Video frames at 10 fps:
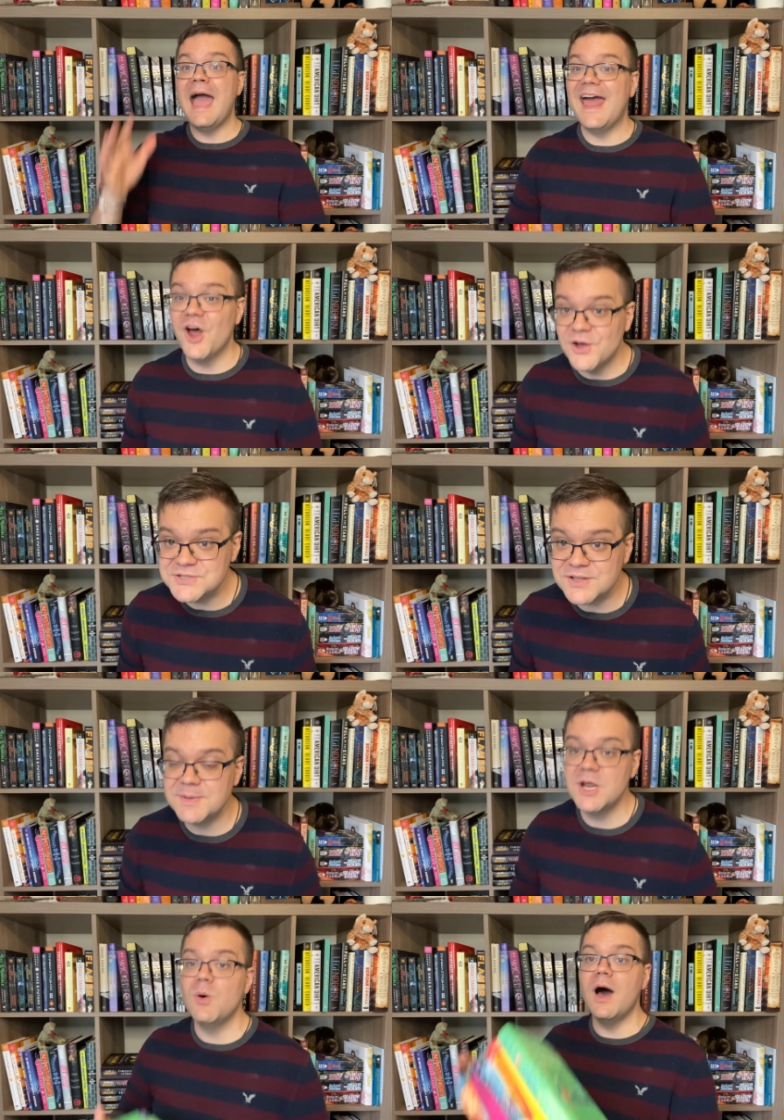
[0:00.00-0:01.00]
and also let
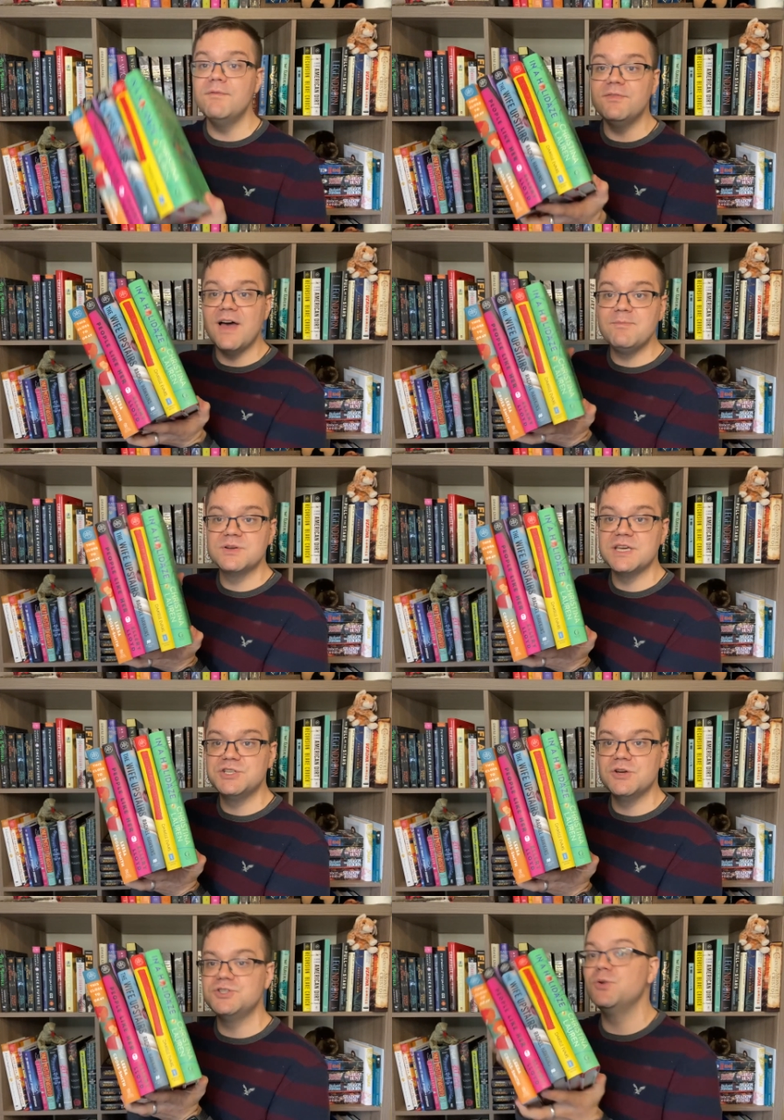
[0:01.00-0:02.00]
me know, of the 5 books I
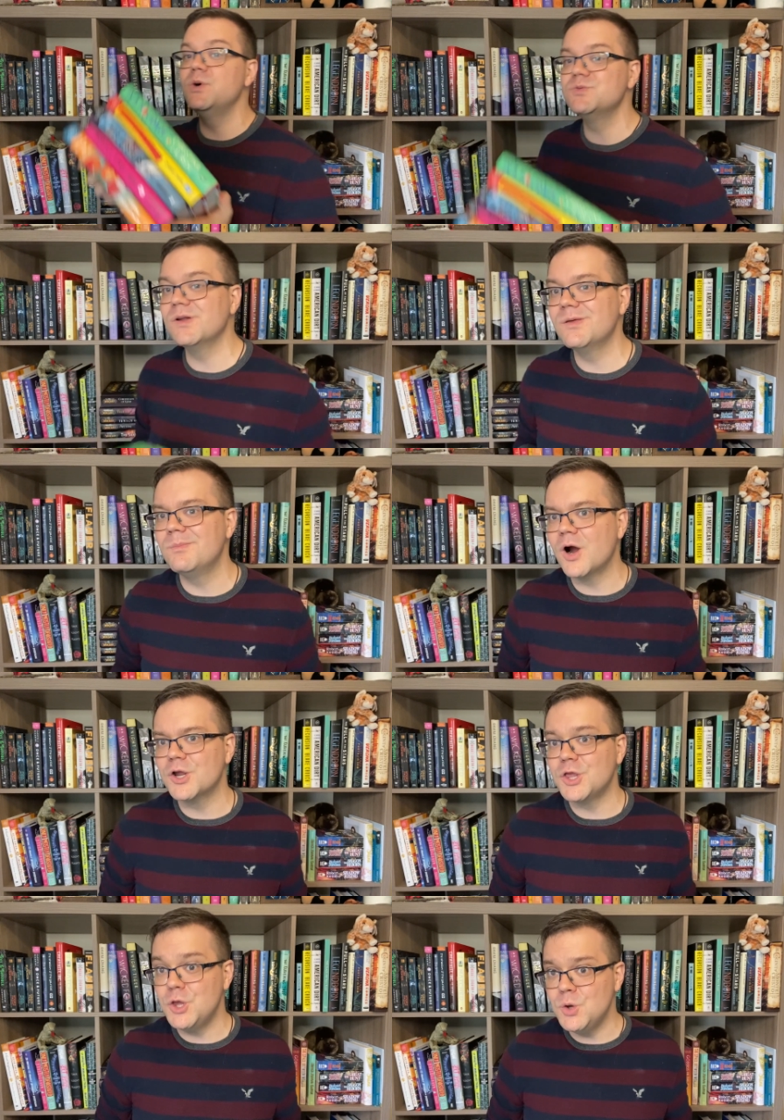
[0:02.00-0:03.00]
showed you, which one of them are
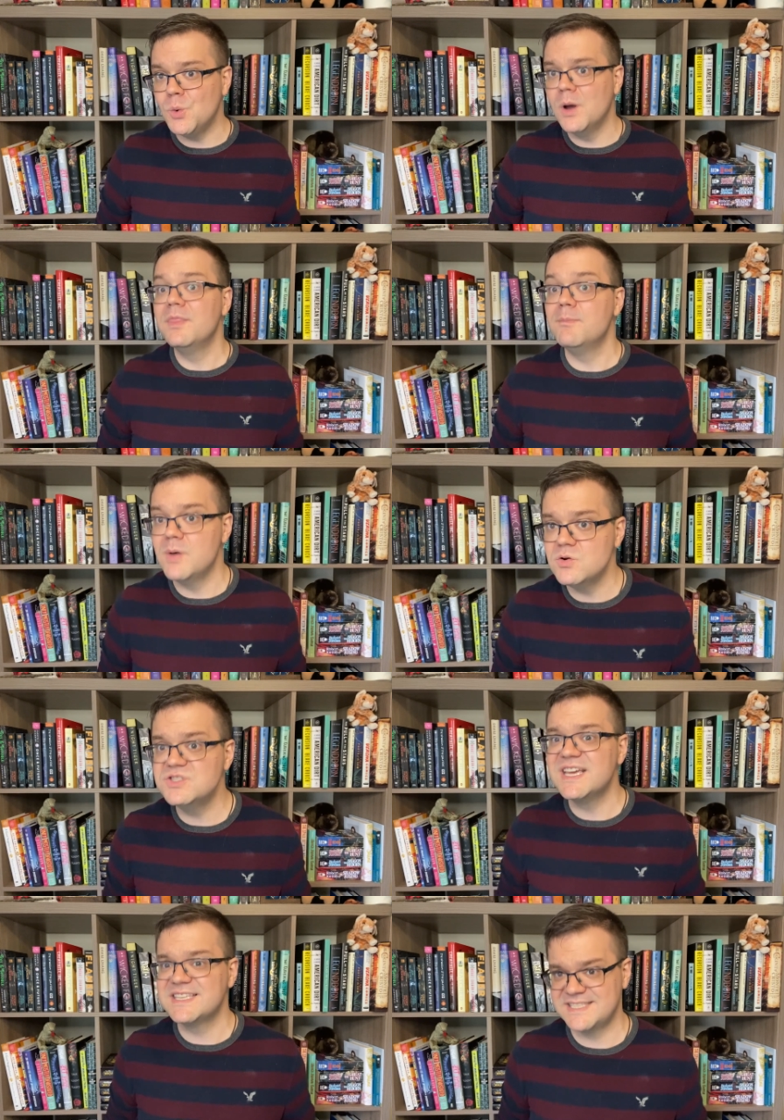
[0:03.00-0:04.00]
you the
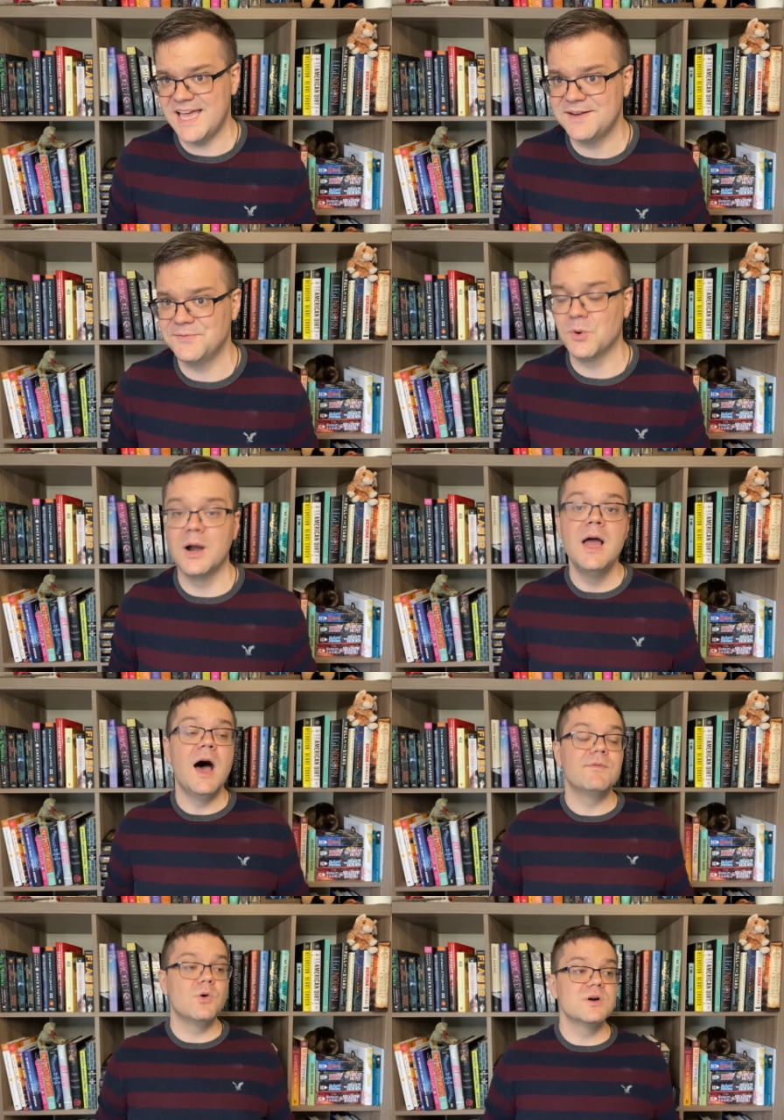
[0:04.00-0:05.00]
most excited for?
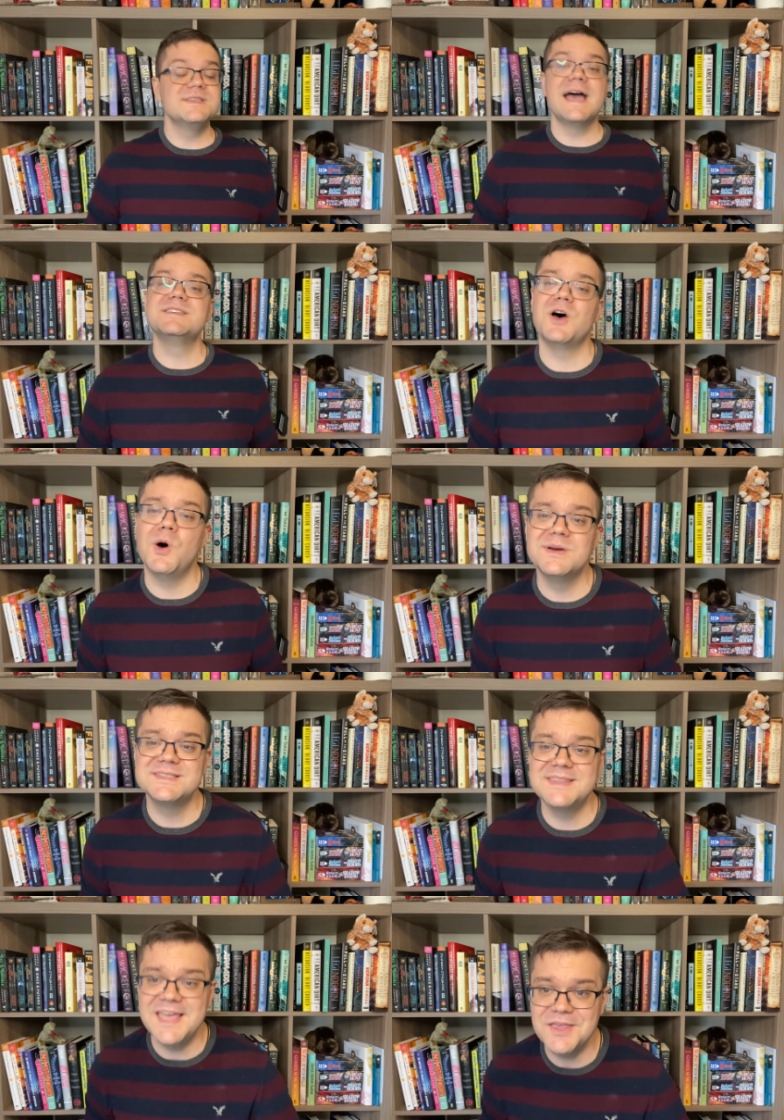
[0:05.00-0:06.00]
Of course, as
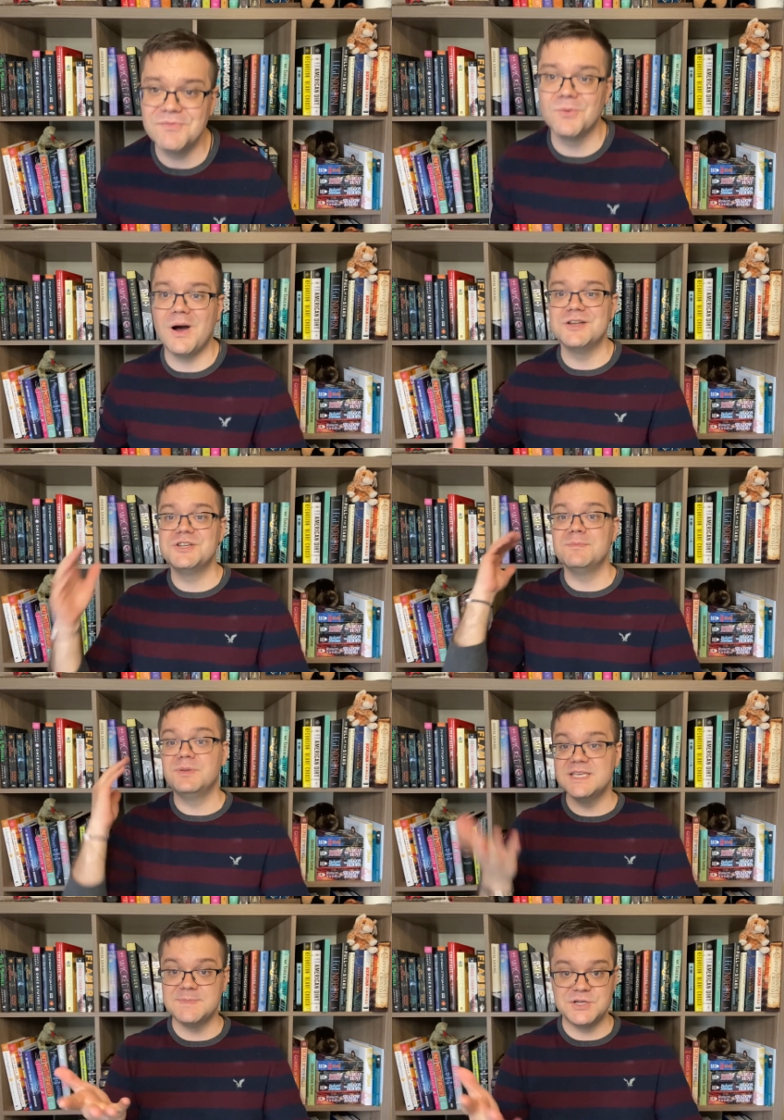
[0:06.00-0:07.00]
always, thank you for watching.
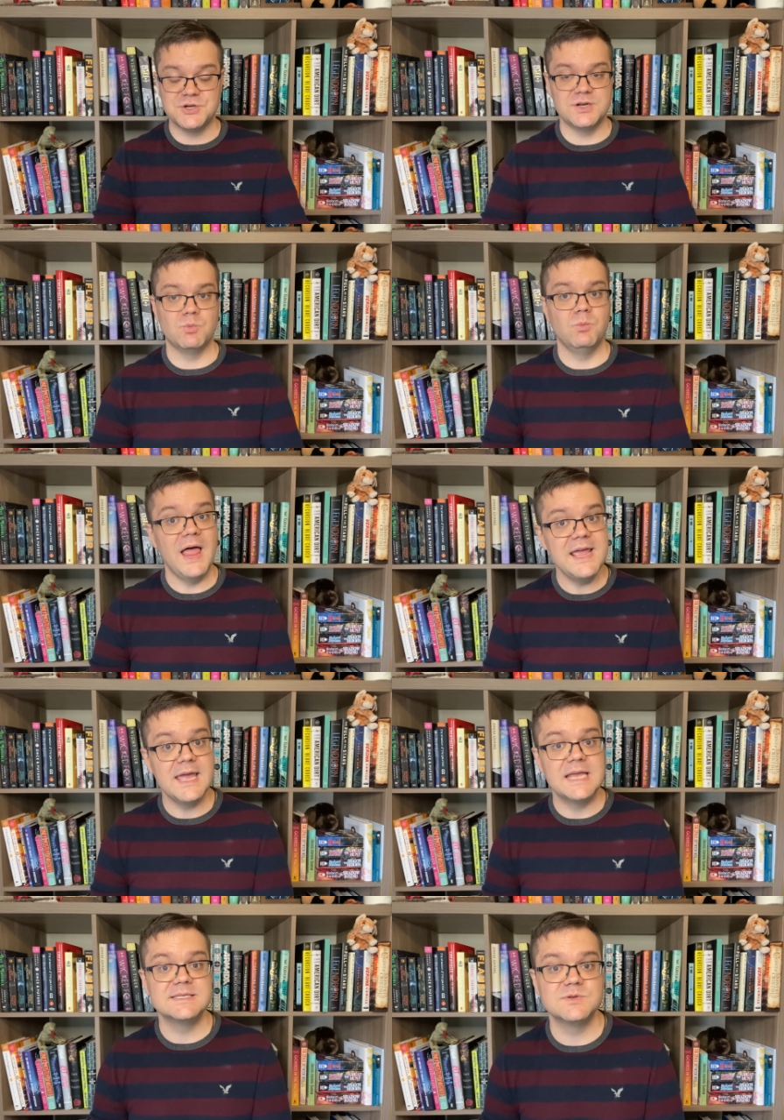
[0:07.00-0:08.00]
Please make sure to
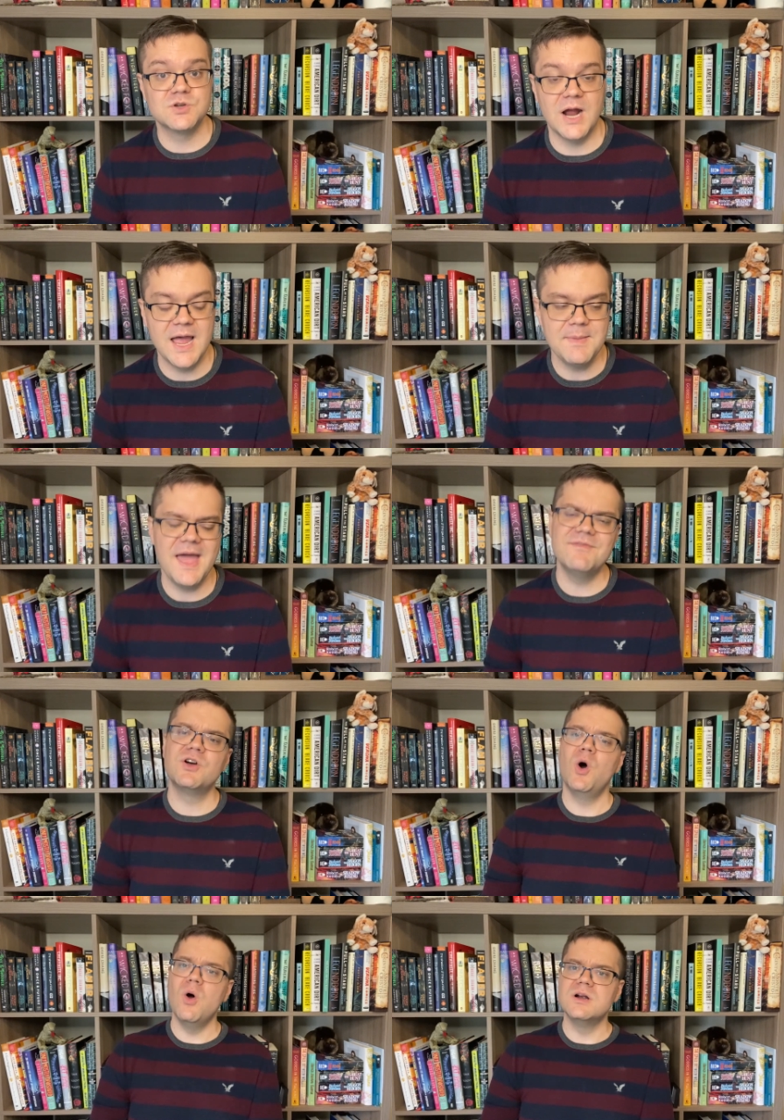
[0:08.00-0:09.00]
like and subscribe, and of
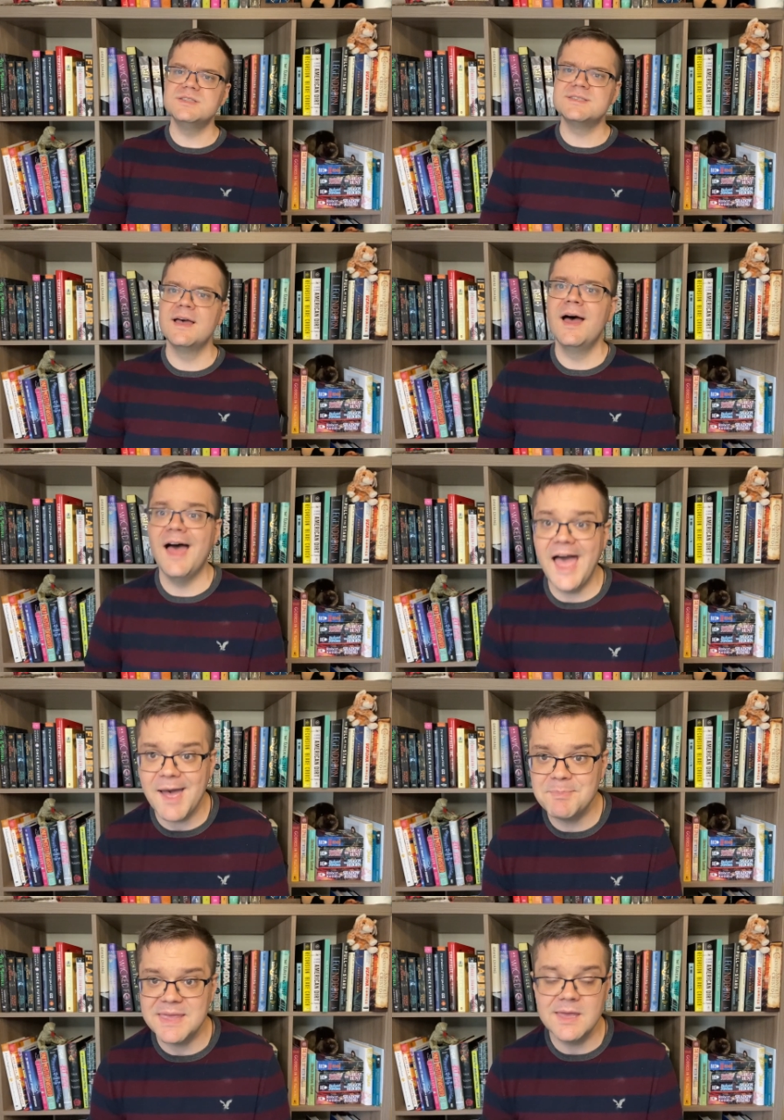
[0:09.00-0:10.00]
course,
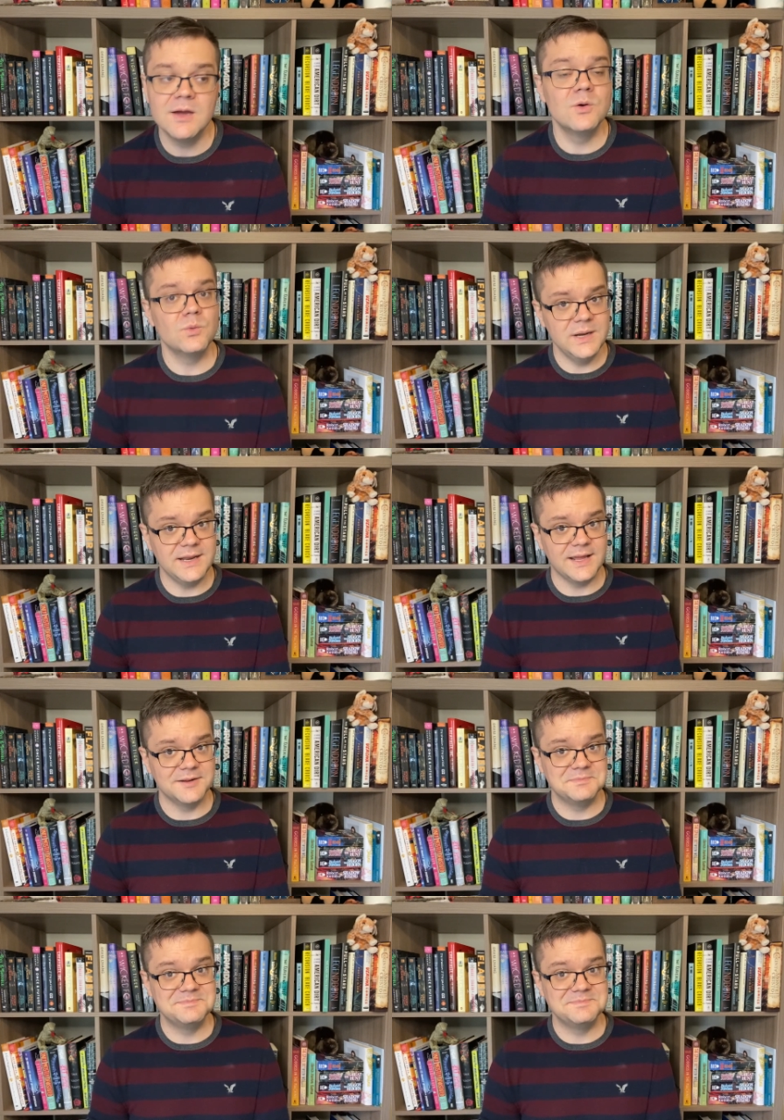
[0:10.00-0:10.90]
happy reading.